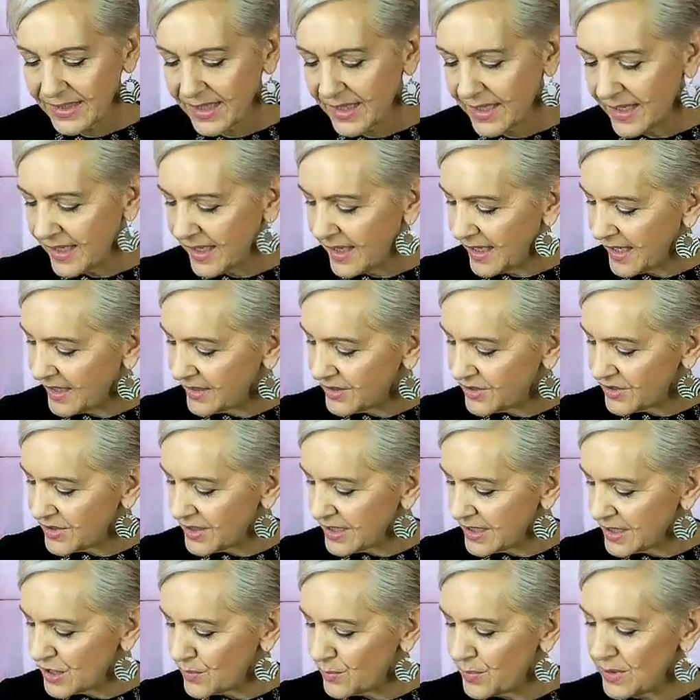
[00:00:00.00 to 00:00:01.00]
And you
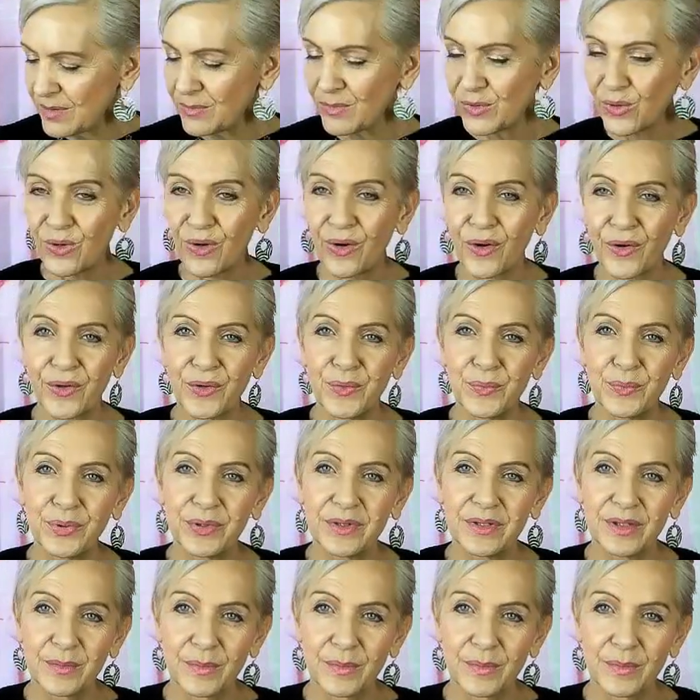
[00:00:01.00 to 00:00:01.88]
need to be more open